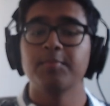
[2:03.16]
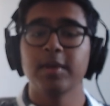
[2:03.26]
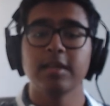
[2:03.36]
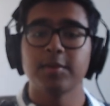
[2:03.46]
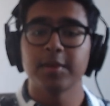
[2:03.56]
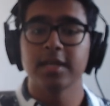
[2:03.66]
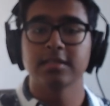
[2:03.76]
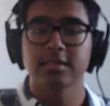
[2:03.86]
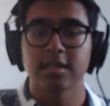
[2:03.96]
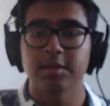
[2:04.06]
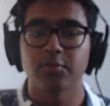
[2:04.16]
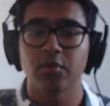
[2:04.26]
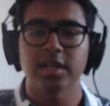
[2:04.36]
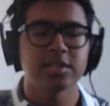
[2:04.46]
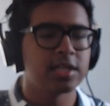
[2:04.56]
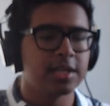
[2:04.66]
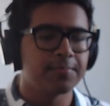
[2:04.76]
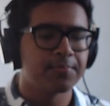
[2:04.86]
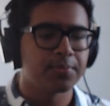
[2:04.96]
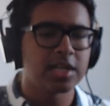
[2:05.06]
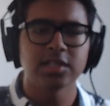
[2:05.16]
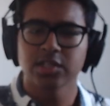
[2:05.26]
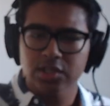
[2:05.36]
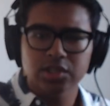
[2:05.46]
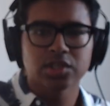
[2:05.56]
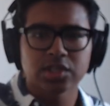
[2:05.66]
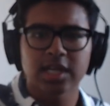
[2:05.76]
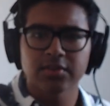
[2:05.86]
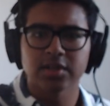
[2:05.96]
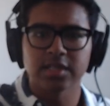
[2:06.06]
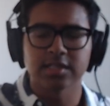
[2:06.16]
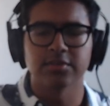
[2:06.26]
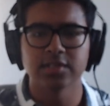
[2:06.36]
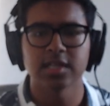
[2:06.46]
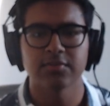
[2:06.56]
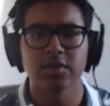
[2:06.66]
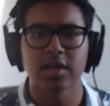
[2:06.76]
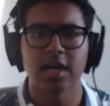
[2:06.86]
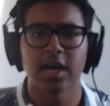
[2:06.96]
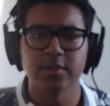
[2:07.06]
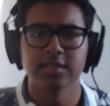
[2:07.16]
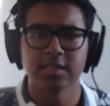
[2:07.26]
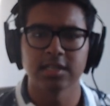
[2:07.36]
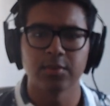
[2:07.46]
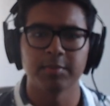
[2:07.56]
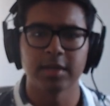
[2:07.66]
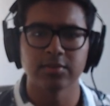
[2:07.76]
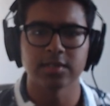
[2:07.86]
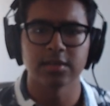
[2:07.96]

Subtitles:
Me and my mates the night before, just have a look yourself. Just have a look at how insane we made